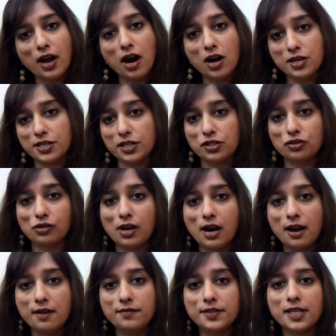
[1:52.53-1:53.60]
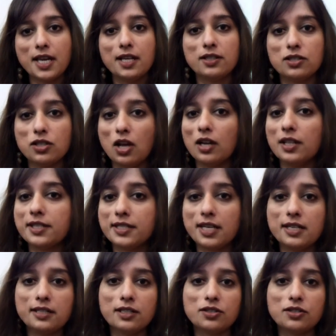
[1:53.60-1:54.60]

hard disk drives and solid-state